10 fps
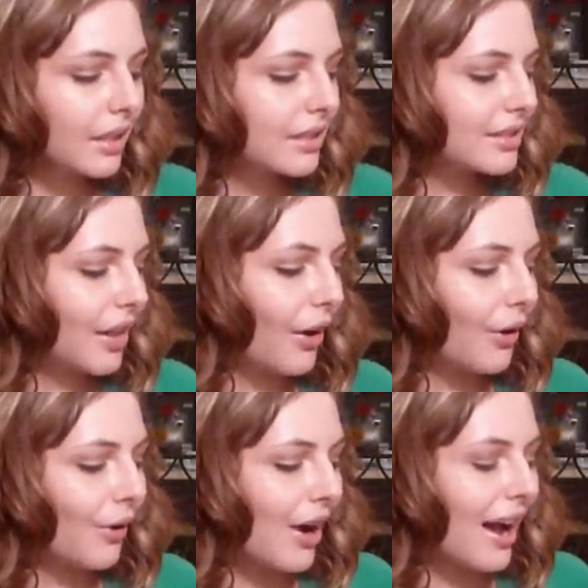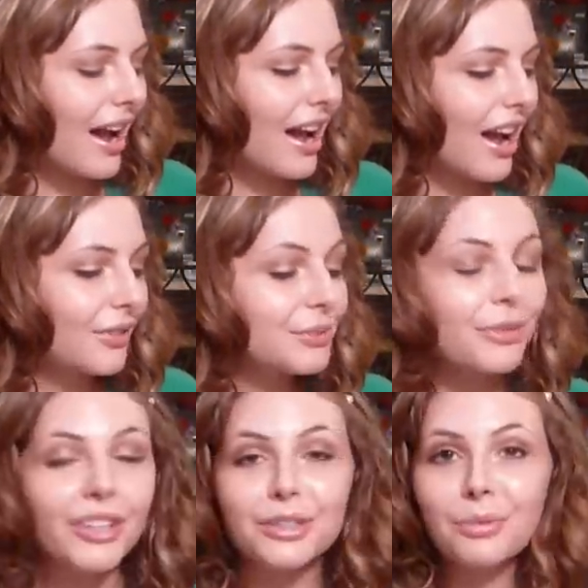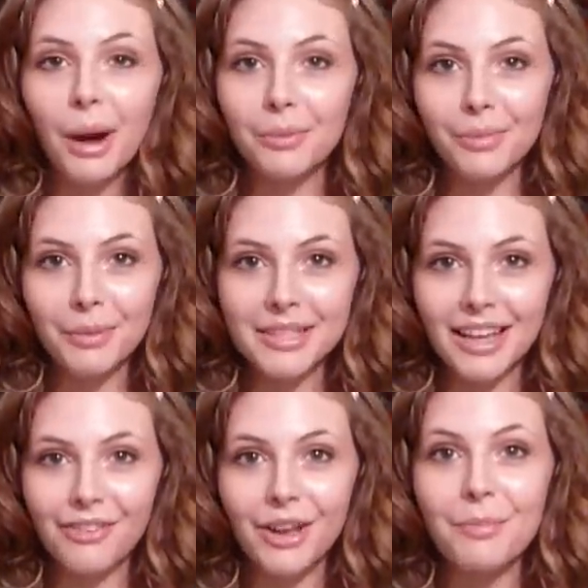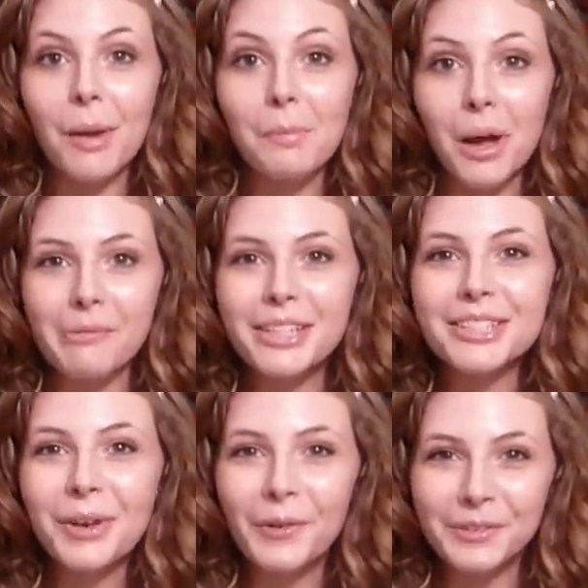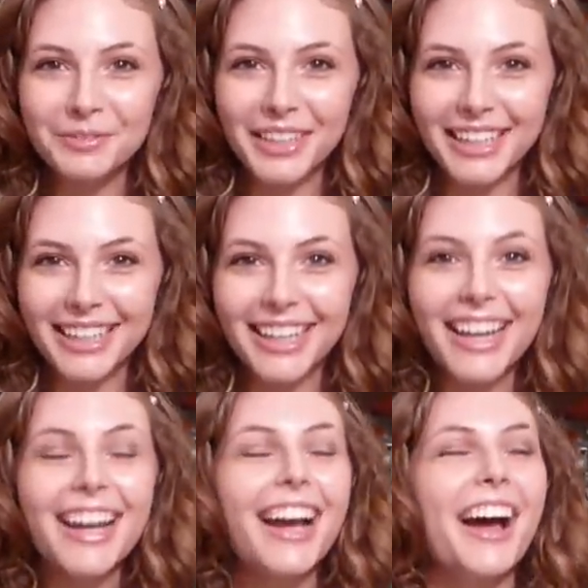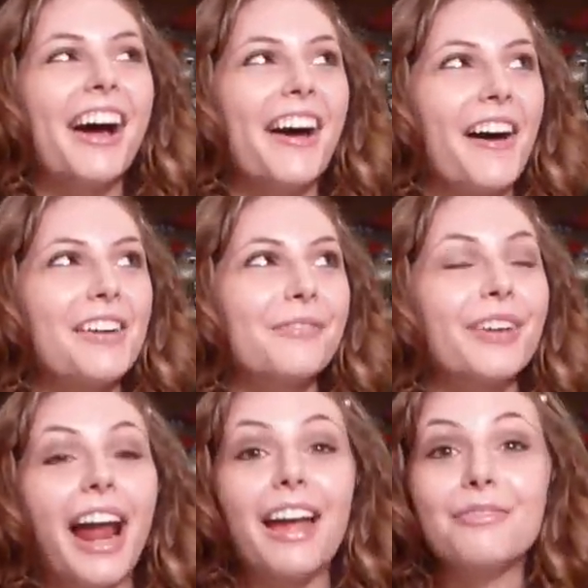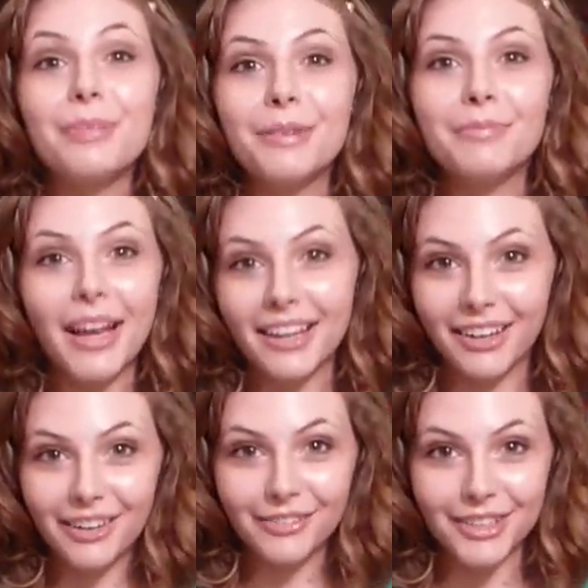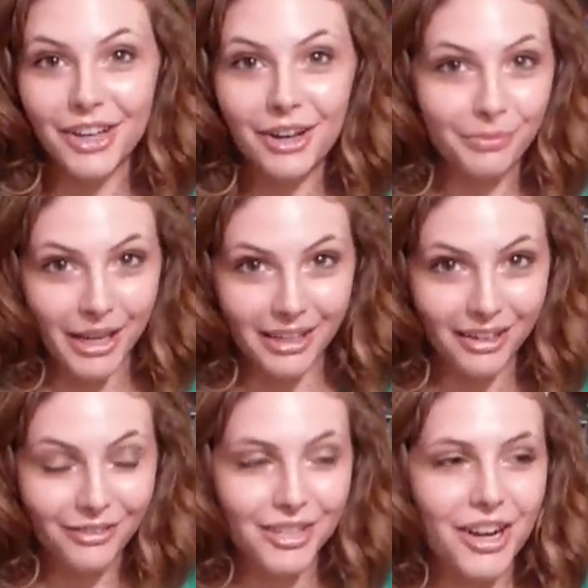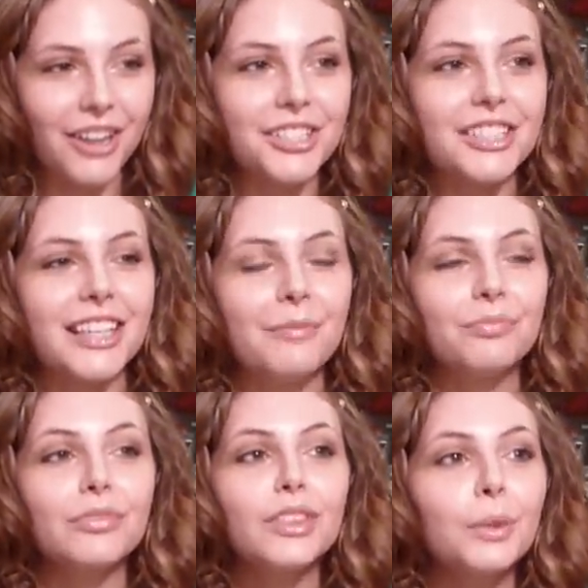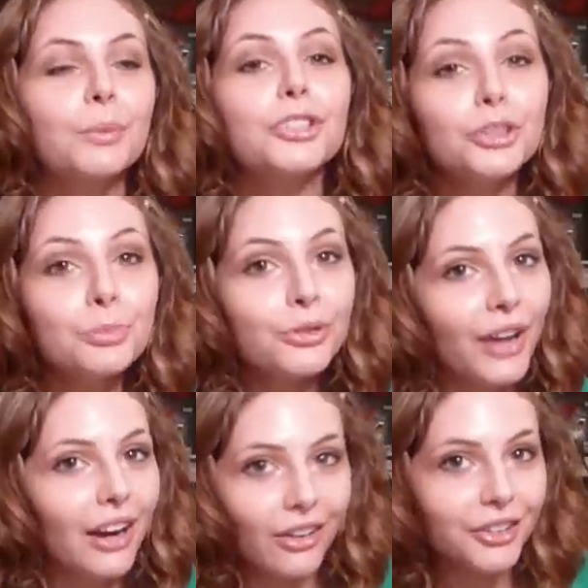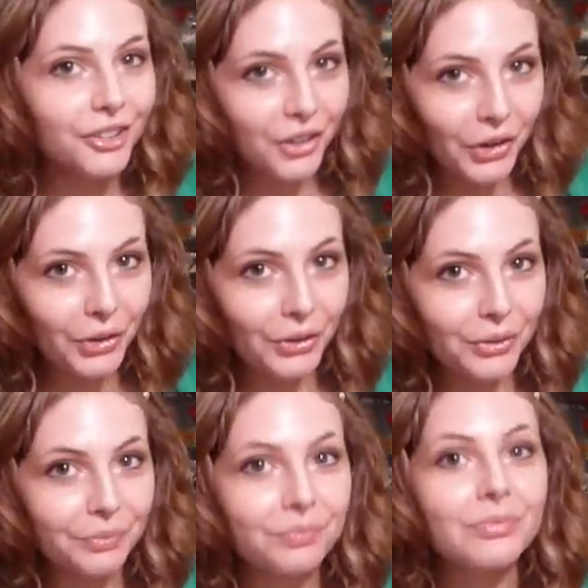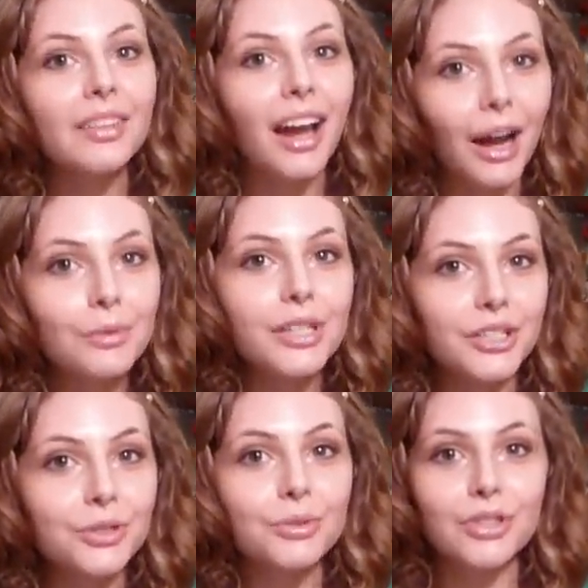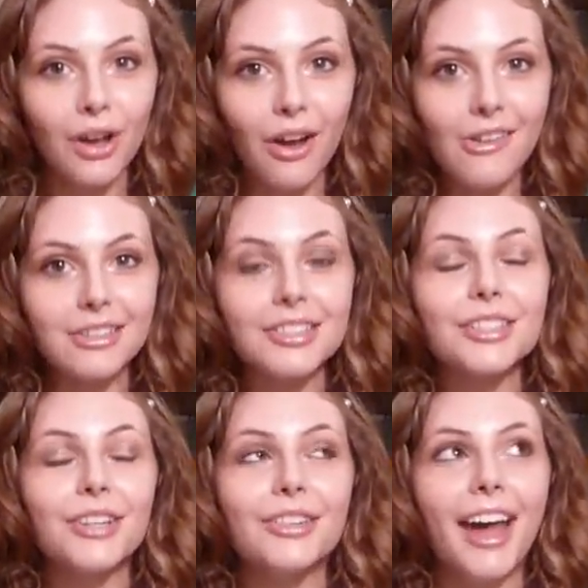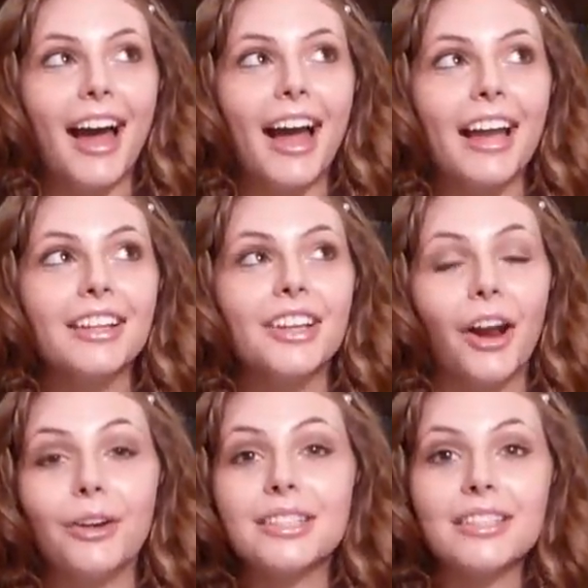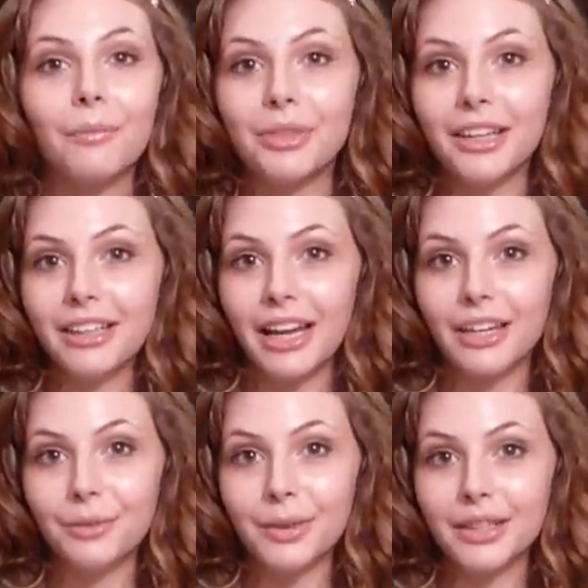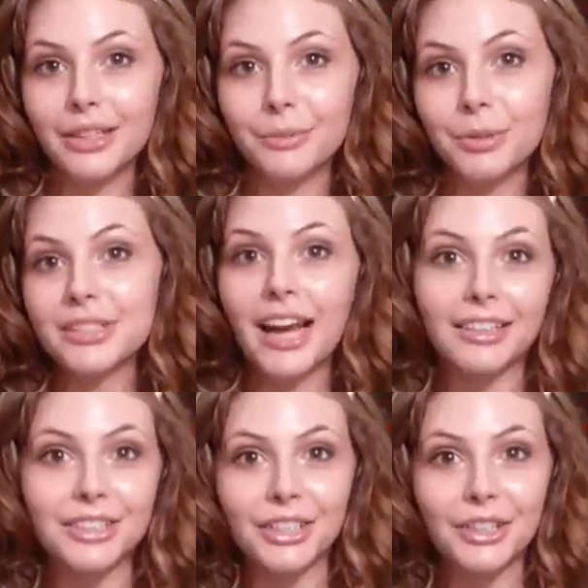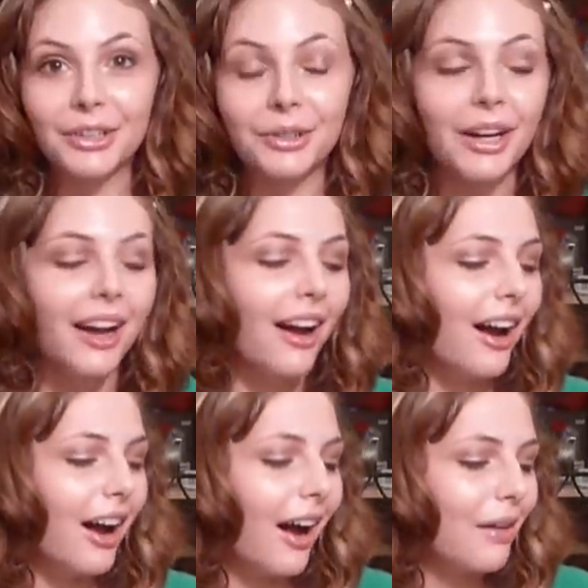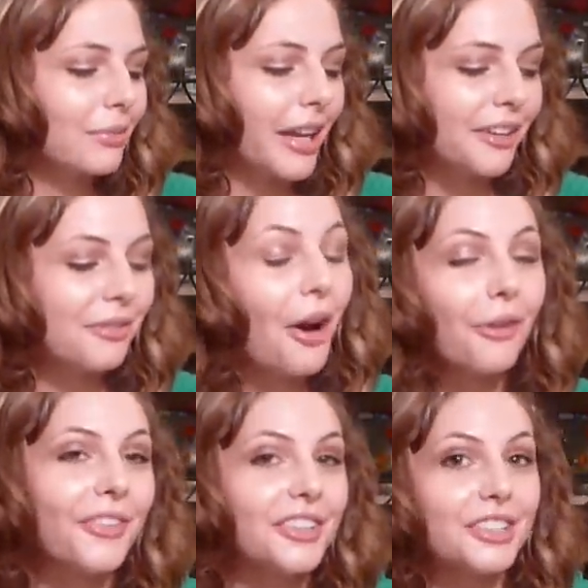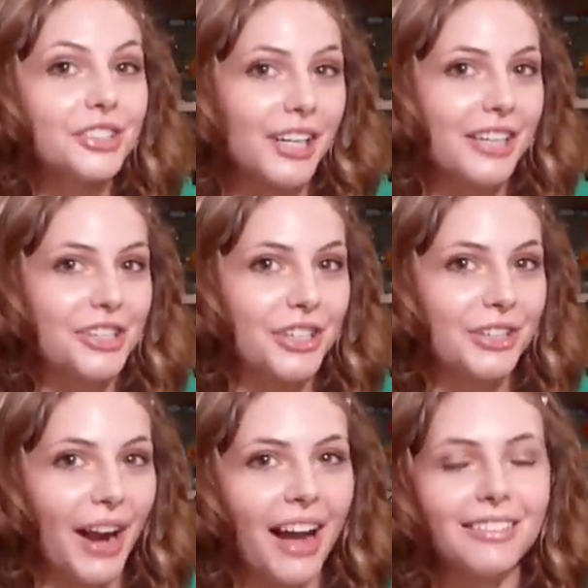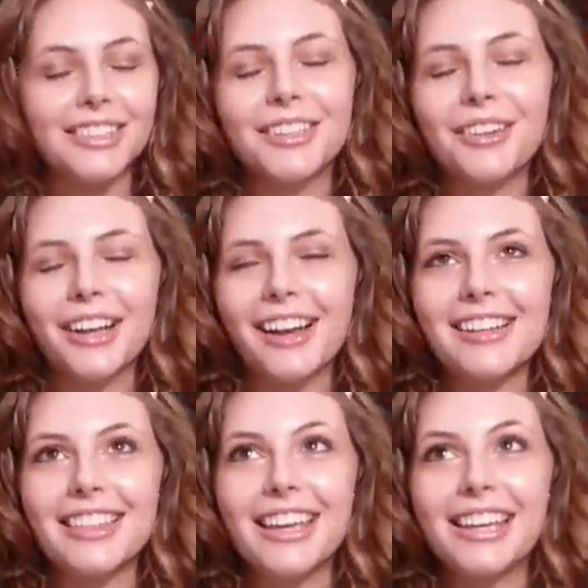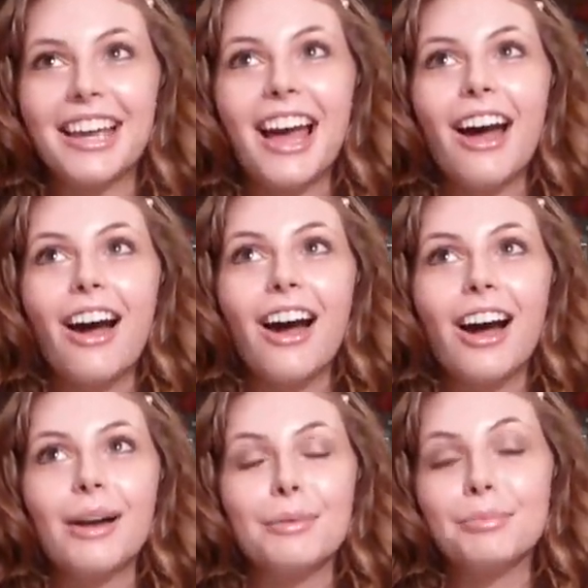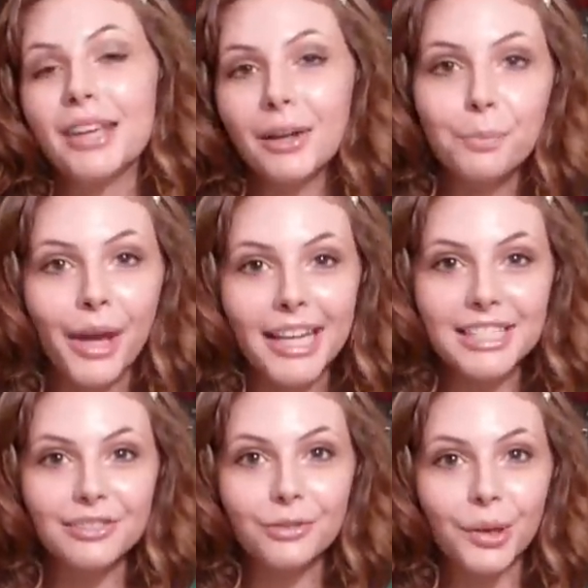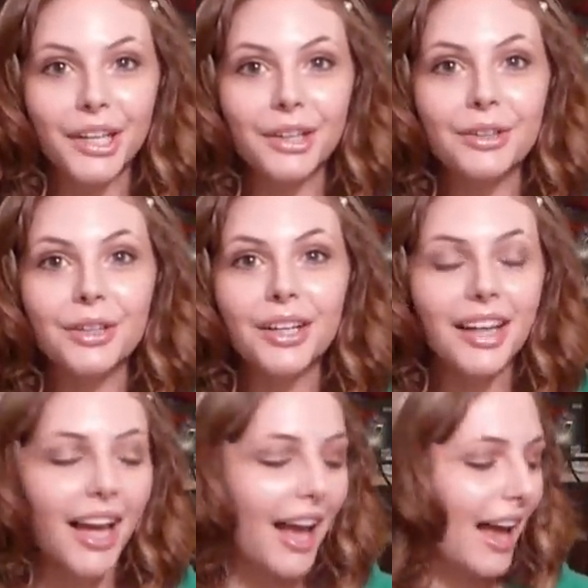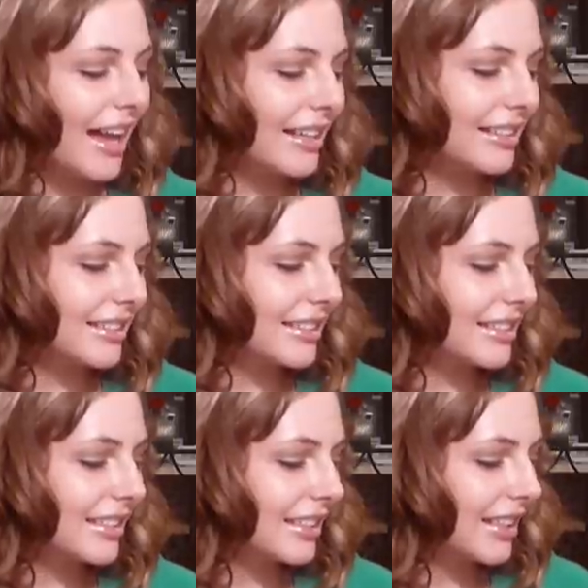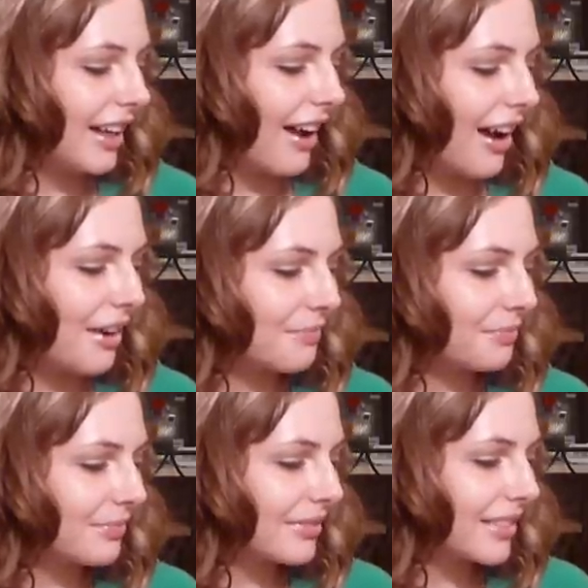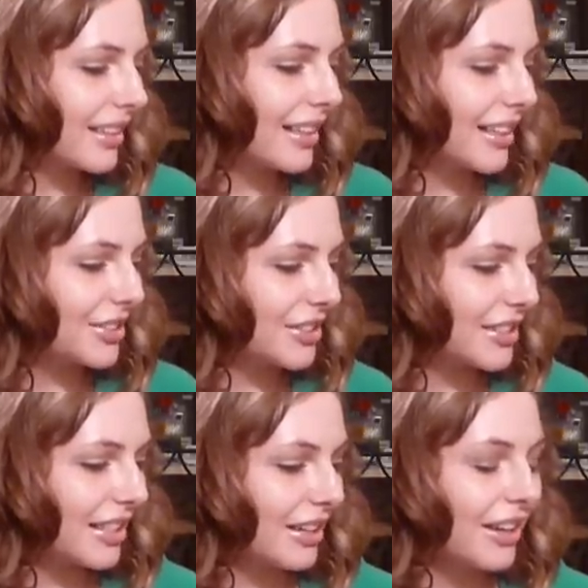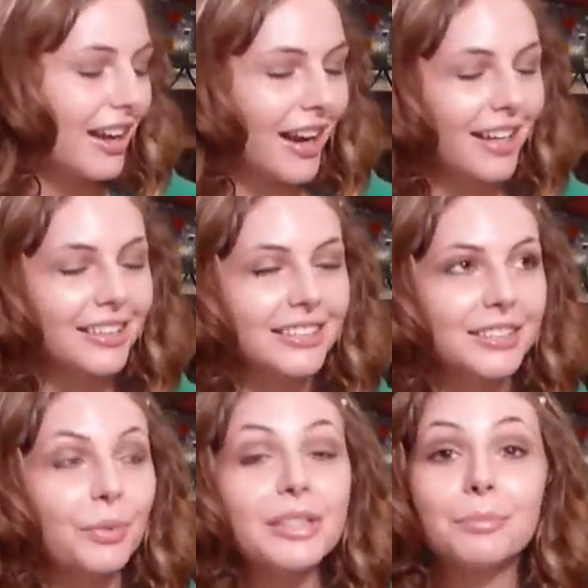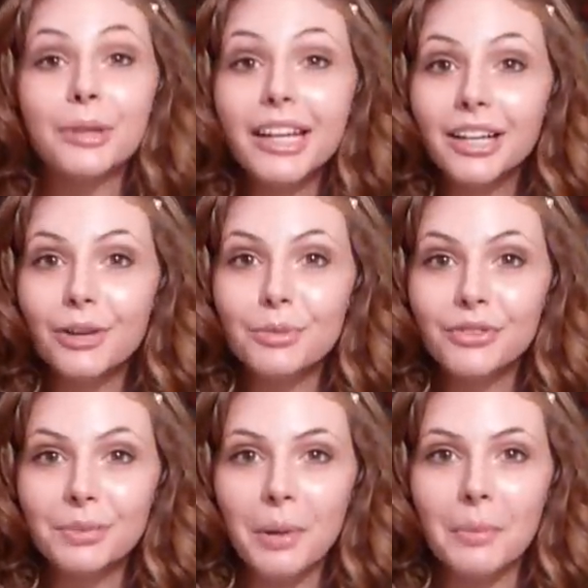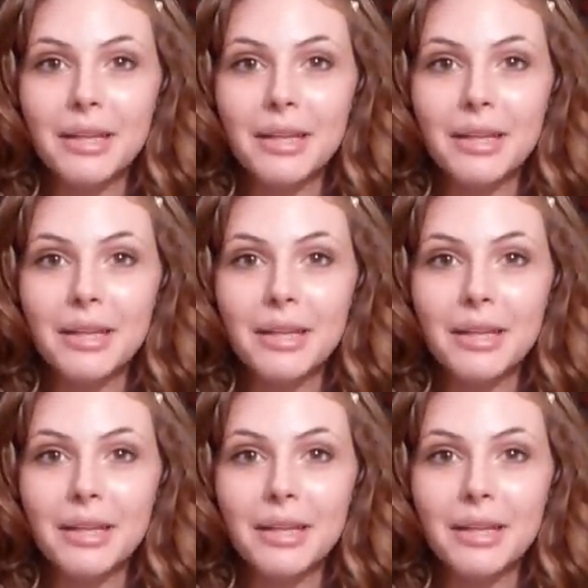so I was moving into an apartment by myself, and my mom had told me, when I have been begging her for a dog, she said, when you move out on your own, I will get you a dog so that, you know, it's something that will protect you, let you know if there's a stranger around, you know, that kind of thing, and be a companion for you. And I wasn't planning on moving by